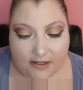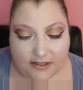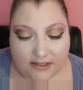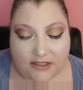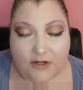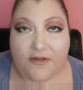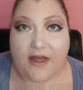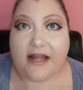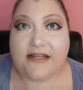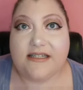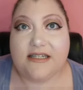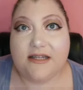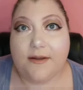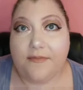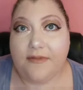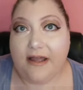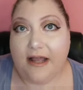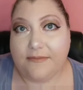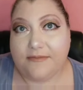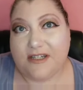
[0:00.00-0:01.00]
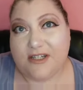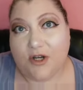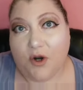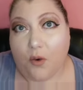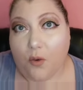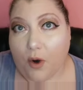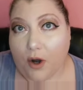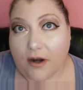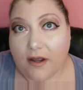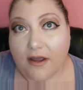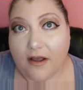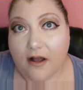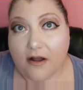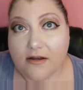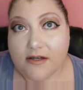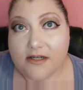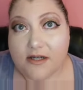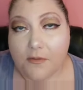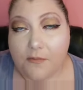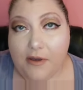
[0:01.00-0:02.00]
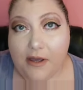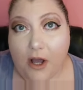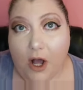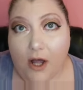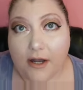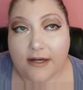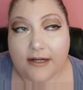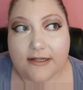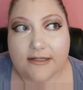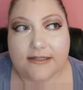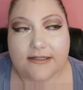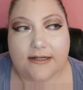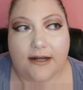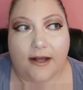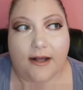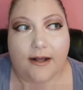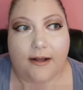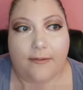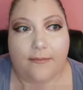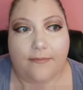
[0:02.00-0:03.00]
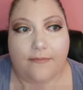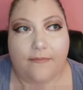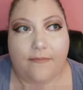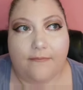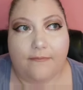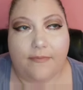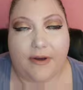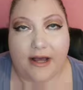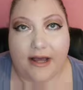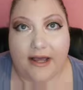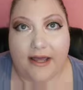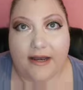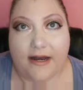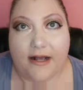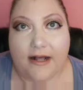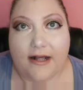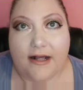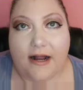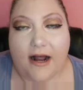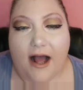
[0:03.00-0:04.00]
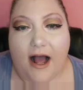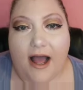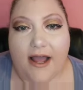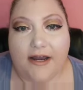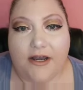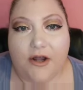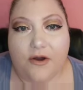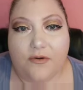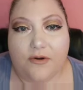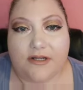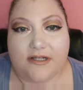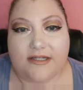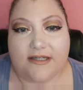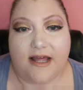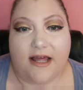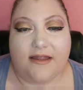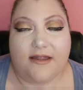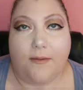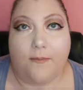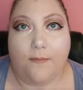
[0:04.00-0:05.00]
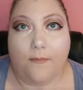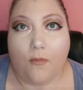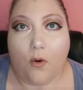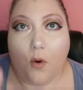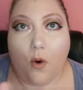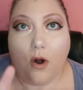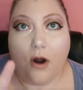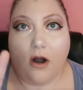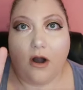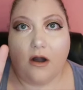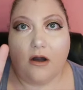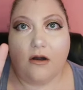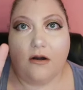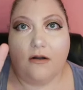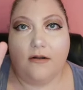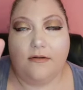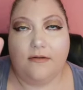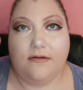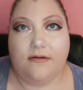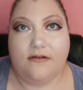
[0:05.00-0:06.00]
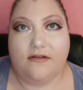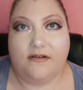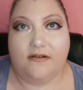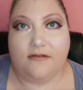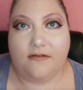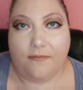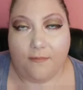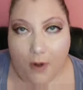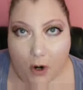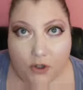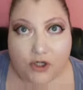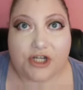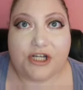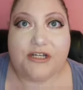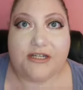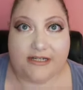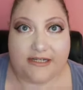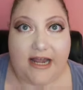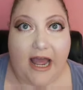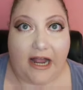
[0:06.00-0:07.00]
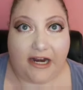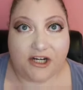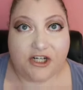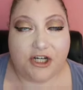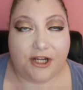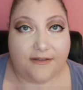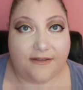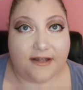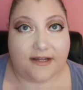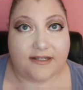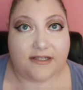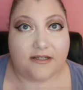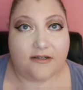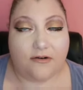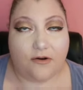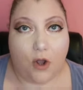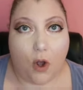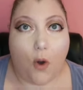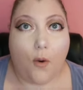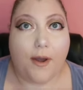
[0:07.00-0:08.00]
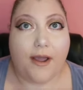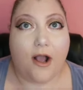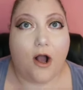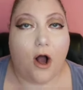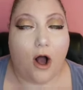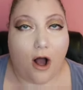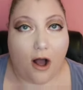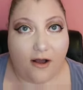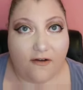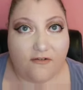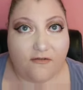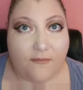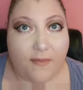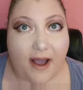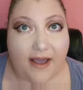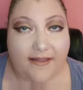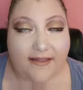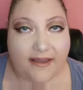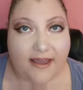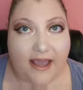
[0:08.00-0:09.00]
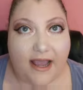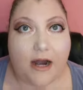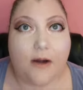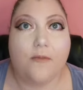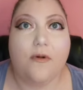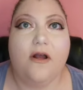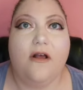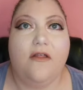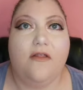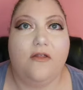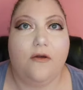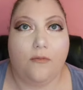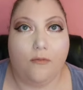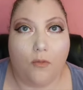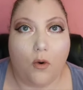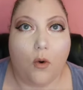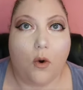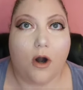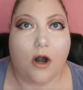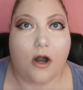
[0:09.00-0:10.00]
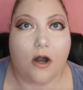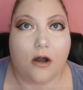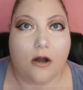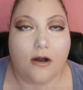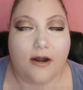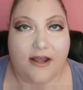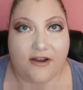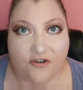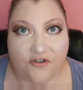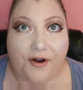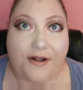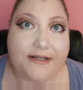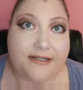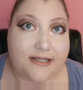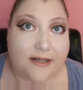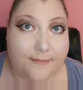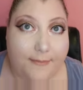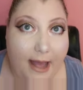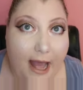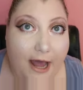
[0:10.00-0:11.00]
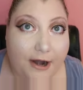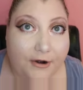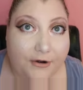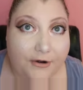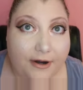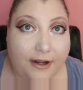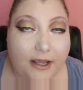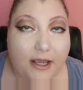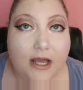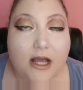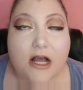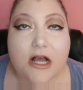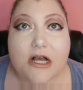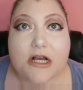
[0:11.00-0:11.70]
So that's something I'm still working on, to be honest. But I noticed that the more motion detection that's going off by the camera, the more it drains the battery.